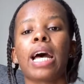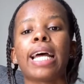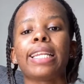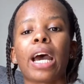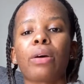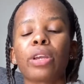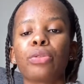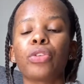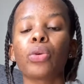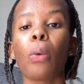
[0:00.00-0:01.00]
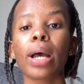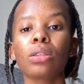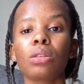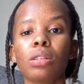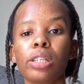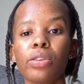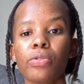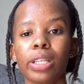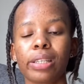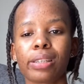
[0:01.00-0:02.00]
Now, if you want to
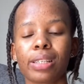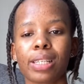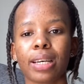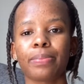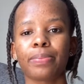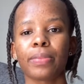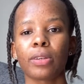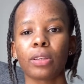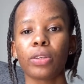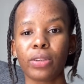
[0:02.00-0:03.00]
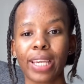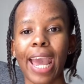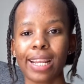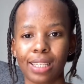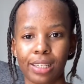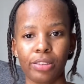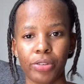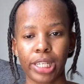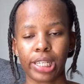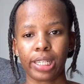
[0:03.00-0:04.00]
deregister, you can
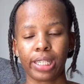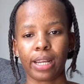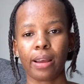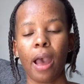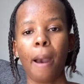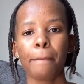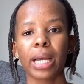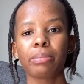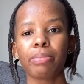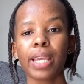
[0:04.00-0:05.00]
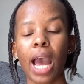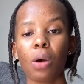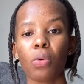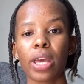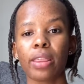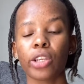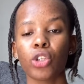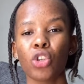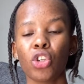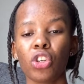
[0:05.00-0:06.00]
deregister, but be aware that
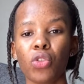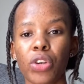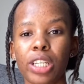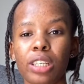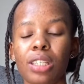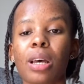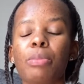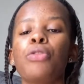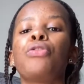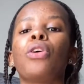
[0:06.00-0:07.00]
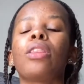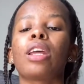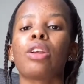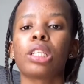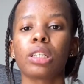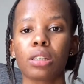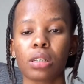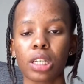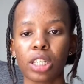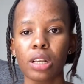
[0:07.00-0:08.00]
you should register before the
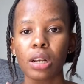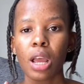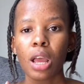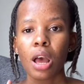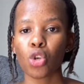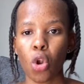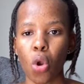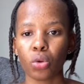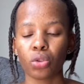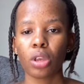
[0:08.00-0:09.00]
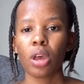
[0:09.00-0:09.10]
registration close,